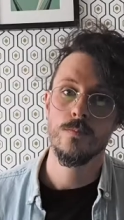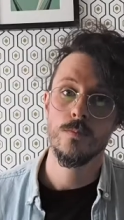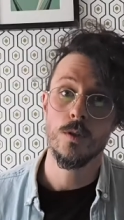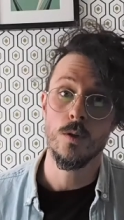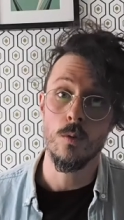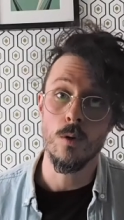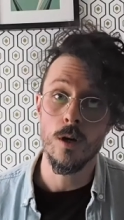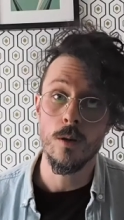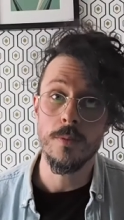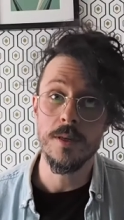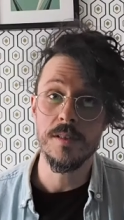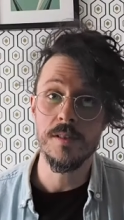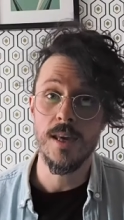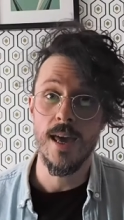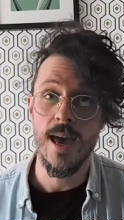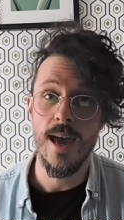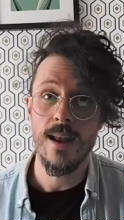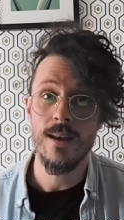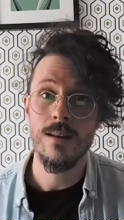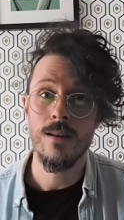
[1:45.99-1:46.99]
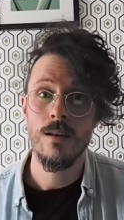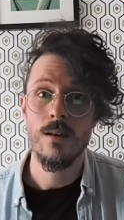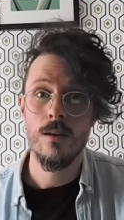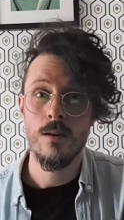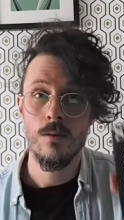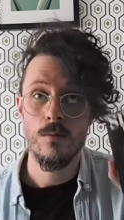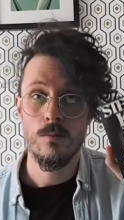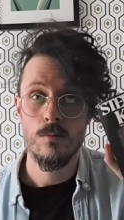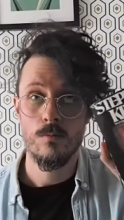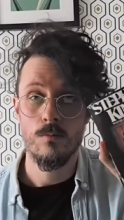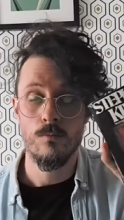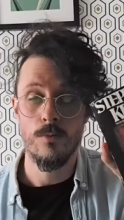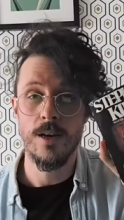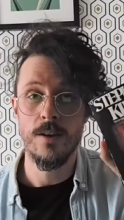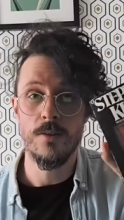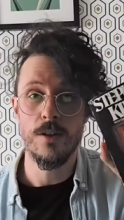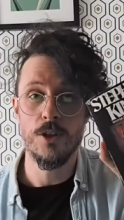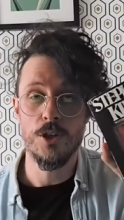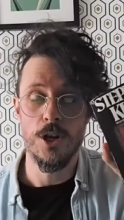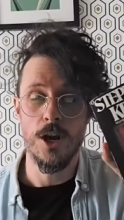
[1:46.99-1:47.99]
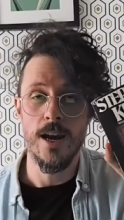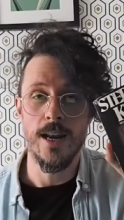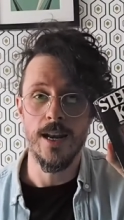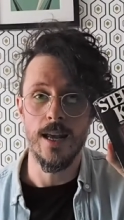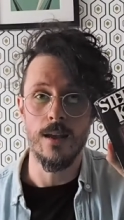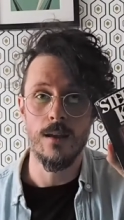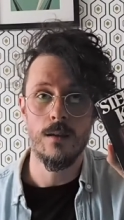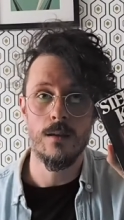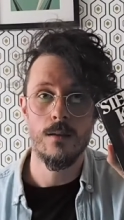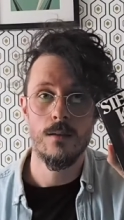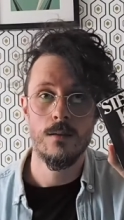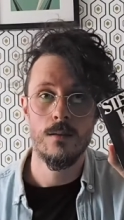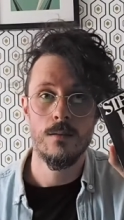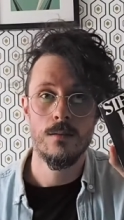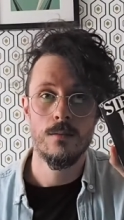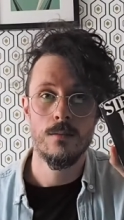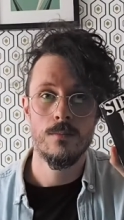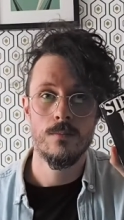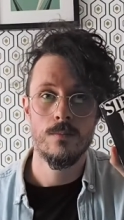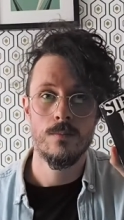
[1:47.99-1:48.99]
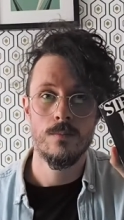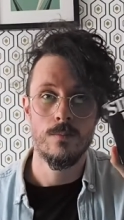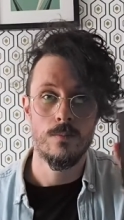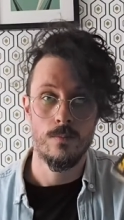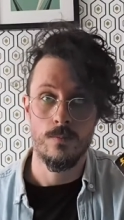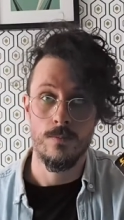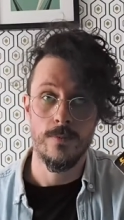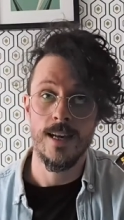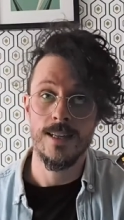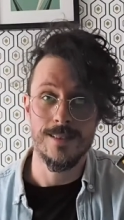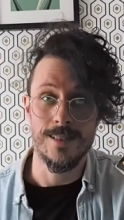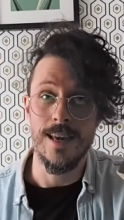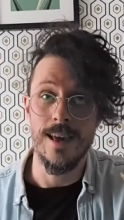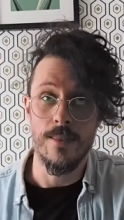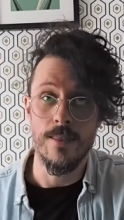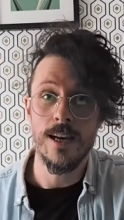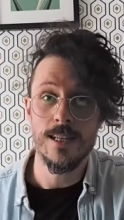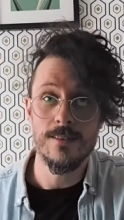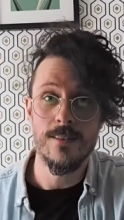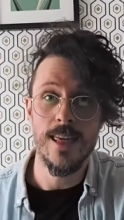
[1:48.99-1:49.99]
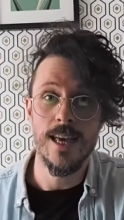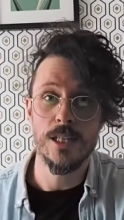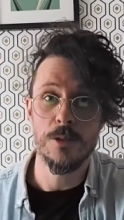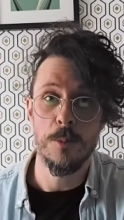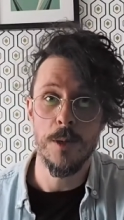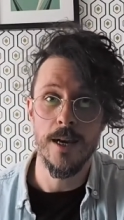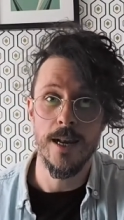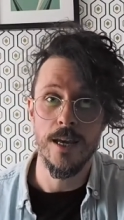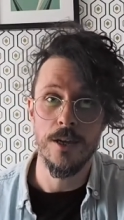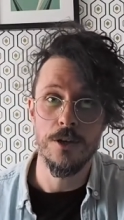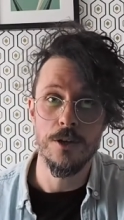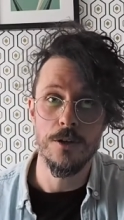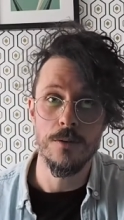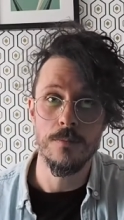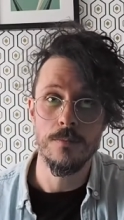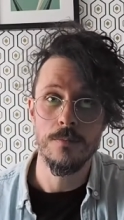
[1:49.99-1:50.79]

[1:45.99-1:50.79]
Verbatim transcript: You want to be scared? Read The Shining. That's it, that's the explanation.